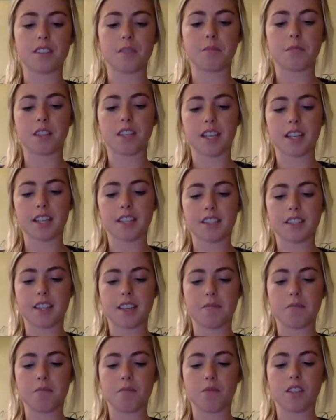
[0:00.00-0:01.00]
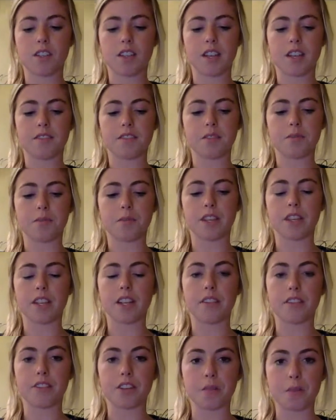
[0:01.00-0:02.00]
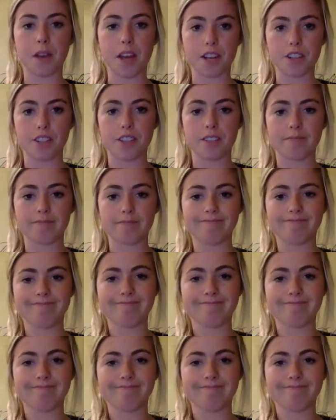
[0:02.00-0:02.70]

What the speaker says: something that could save more lives than we could ever imagine.